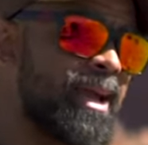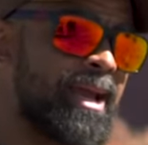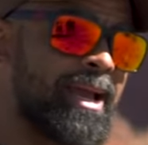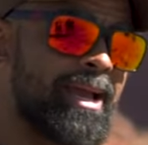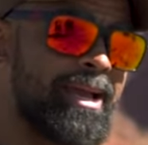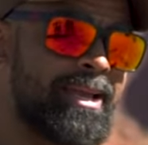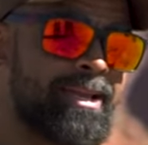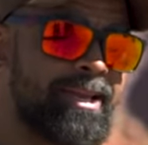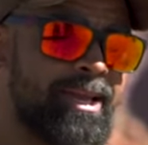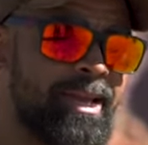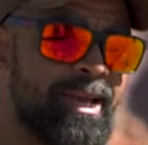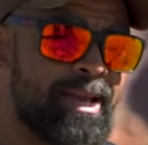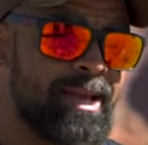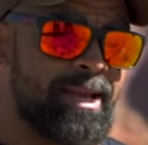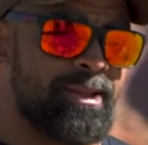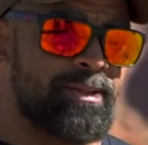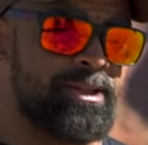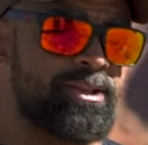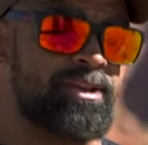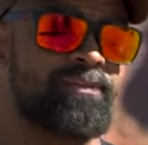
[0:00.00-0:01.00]
and
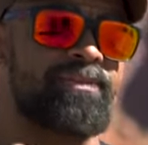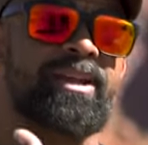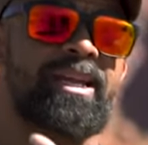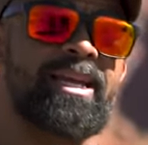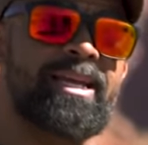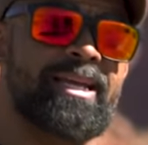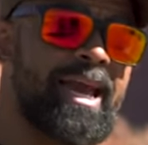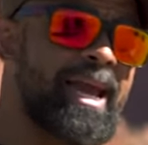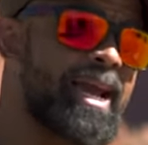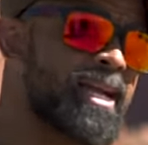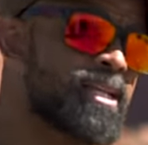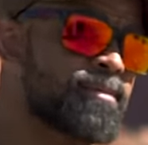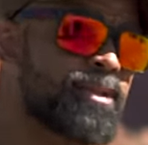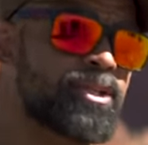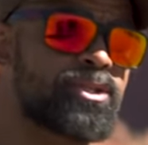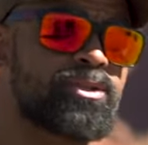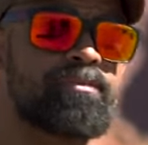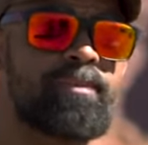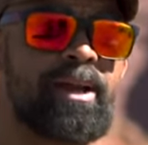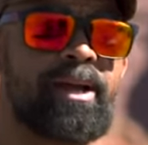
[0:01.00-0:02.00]
the different
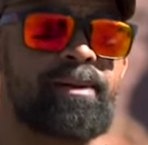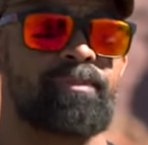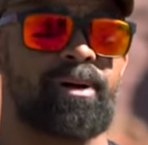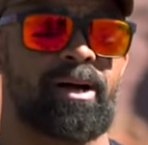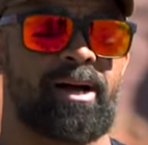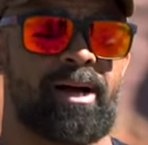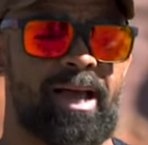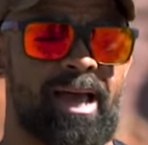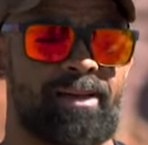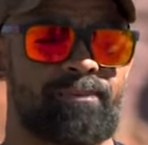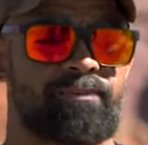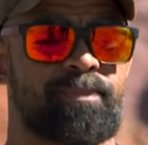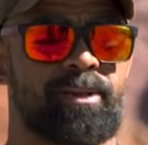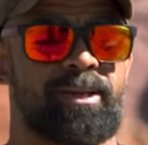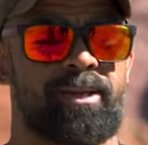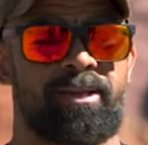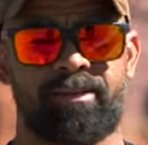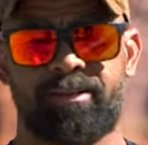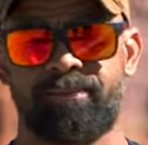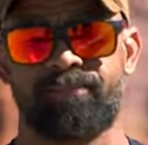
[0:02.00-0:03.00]
engagements you may uh, have to
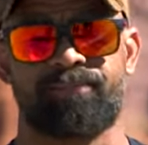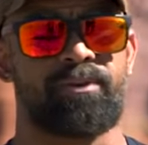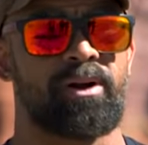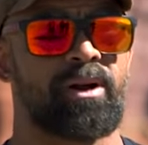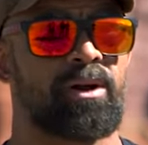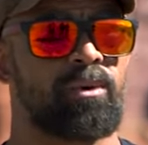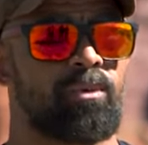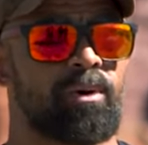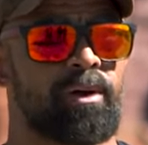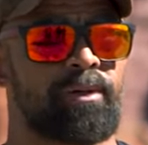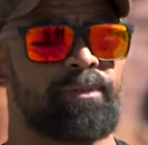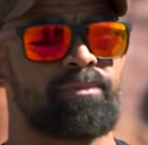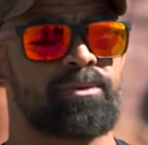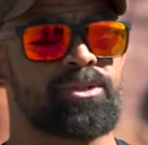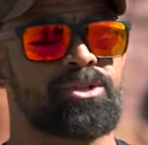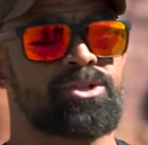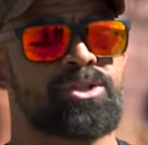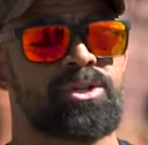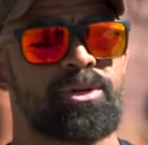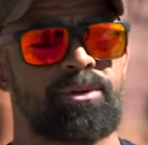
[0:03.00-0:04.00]
be confronted with when